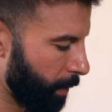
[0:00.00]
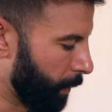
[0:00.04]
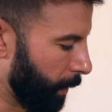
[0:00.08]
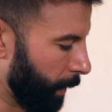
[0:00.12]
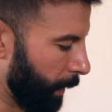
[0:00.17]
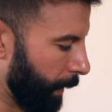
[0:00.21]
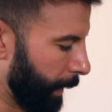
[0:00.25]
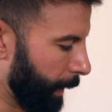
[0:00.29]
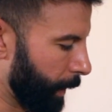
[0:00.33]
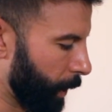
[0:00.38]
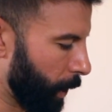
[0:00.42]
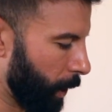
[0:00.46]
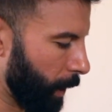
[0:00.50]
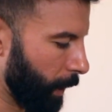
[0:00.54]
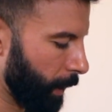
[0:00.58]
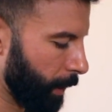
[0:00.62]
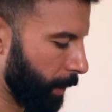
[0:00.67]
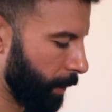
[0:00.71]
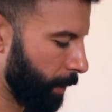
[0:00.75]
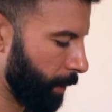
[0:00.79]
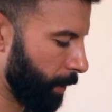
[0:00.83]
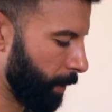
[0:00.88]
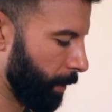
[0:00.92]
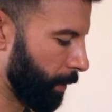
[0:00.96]

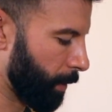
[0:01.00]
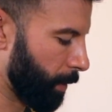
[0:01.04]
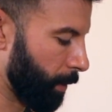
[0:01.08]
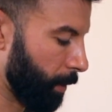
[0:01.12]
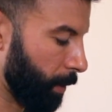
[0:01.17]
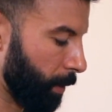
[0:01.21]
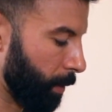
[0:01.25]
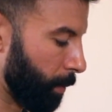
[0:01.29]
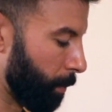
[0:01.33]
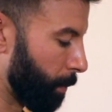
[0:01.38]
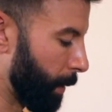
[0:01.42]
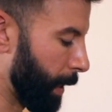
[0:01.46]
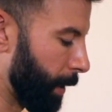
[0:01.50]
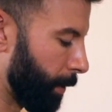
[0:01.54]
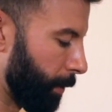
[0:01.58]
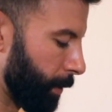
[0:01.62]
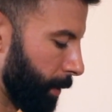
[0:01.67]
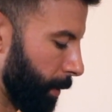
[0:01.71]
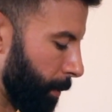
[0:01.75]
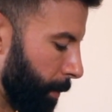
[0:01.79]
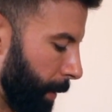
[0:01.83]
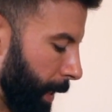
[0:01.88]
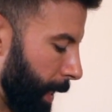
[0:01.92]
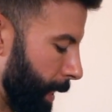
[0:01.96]
Delicious,
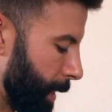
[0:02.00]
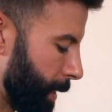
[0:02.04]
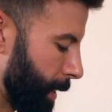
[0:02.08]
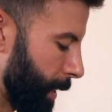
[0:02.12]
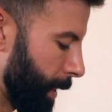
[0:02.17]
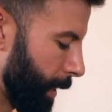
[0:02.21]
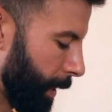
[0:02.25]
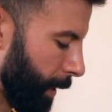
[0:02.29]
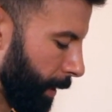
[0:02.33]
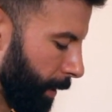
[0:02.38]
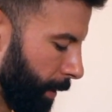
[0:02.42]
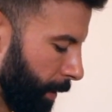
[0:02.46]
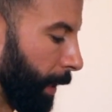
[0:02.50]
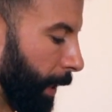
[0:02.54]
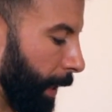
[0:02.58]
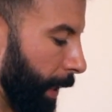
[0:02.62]
smells amazing,